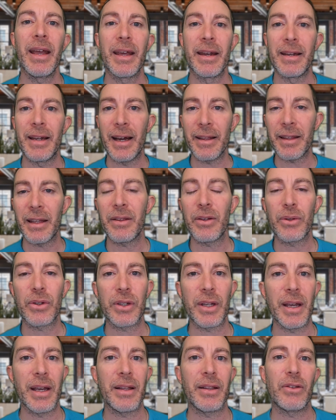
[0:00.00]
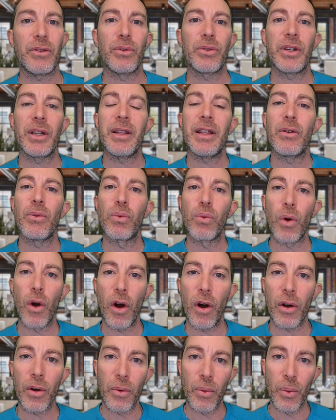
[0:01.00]
Not that they're saying that there's anything
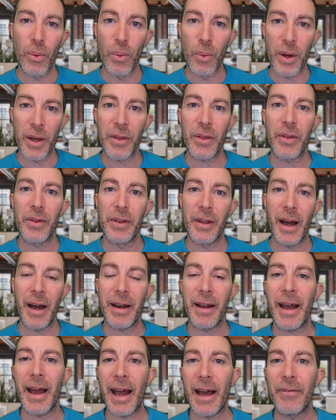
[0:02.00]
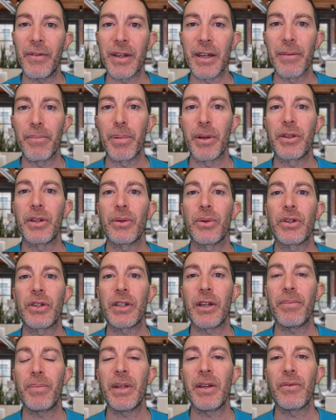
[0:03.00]
wrong with not having it, but there is
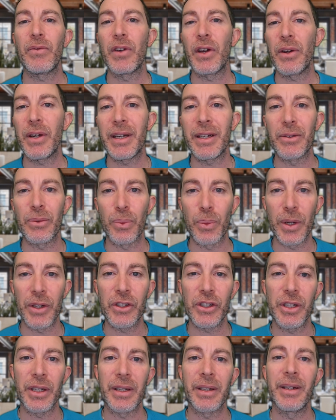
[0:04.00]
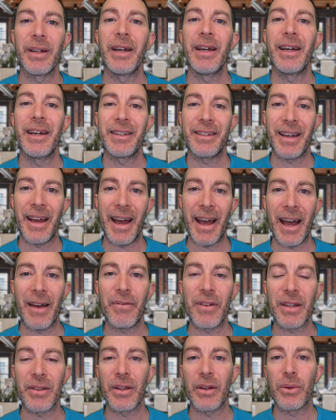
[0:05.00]
something very enriching to
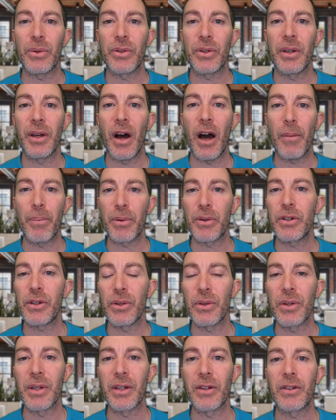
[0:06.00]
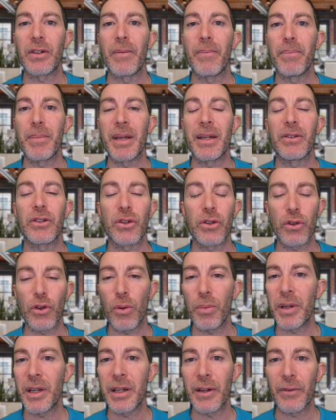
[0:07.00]
having those opportunities to meet so many